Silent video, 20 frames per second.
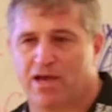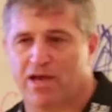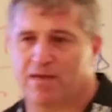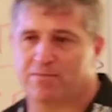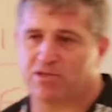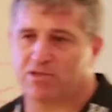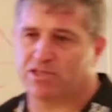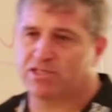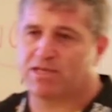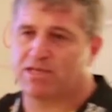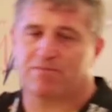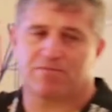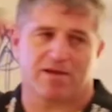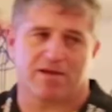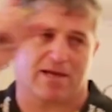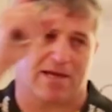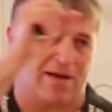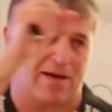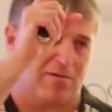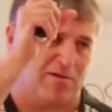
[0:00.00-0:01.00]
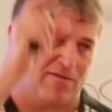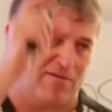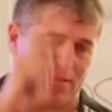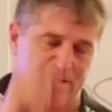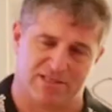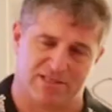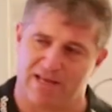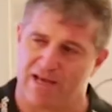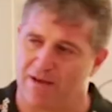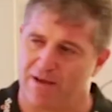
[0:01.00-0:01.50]
names except a couple of
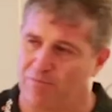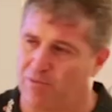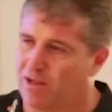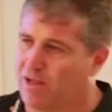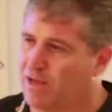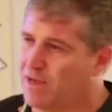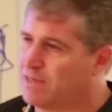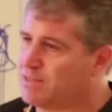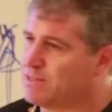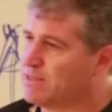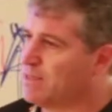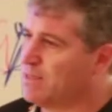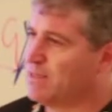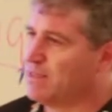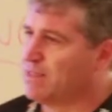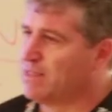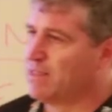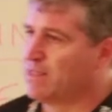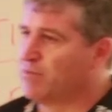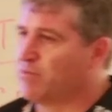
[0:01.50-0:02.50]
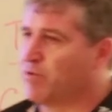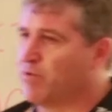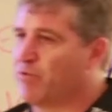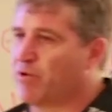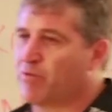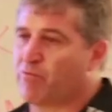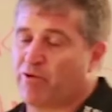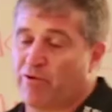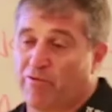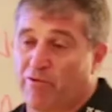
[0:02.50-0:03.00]
our star players. We,
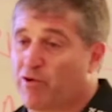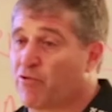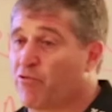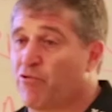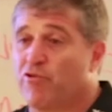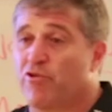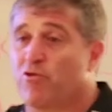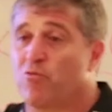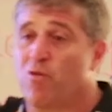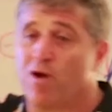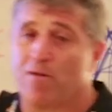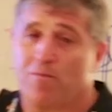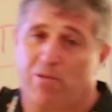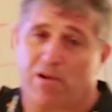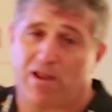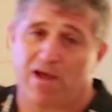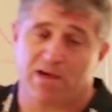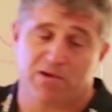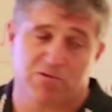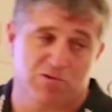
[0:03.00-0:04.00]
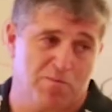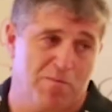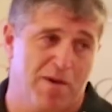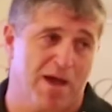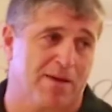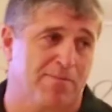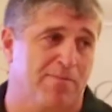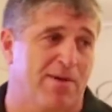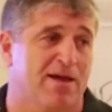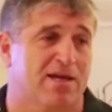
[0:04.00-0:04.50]
re, we recruited one player who was
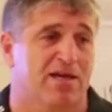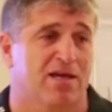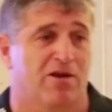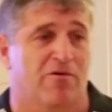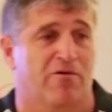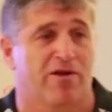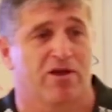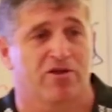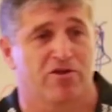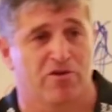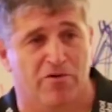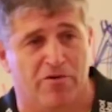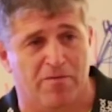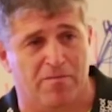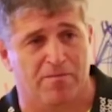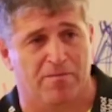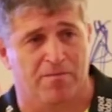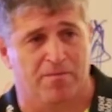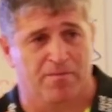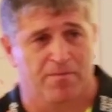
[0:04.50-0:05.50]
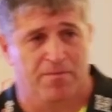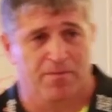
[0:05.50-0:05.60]
backpacking around Europe